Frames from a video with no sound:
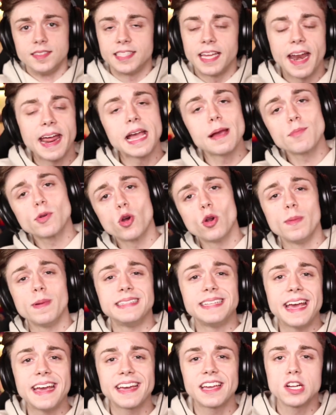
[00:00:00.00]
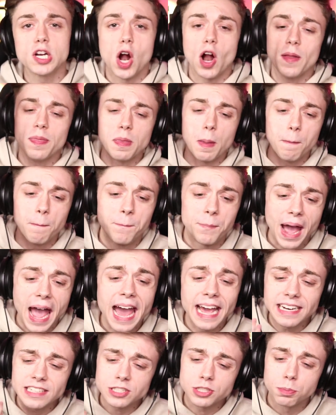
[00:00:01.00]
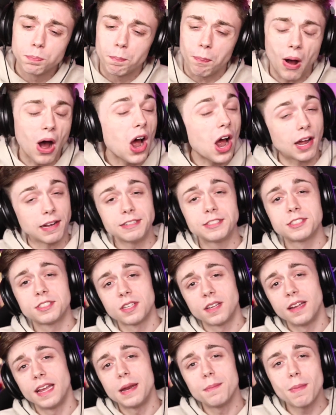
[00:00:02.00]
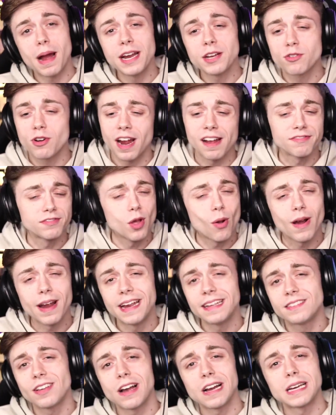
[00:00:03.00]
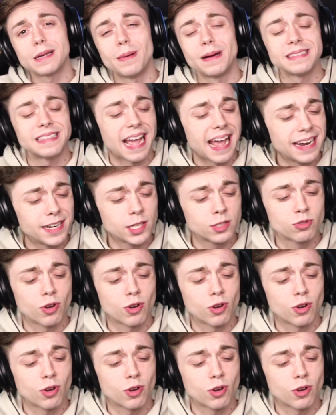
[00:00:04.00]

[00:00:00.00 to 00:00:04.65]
Today I'm going to be taking on the baddest boss in Minecraft. No, I ain't talking about the Ender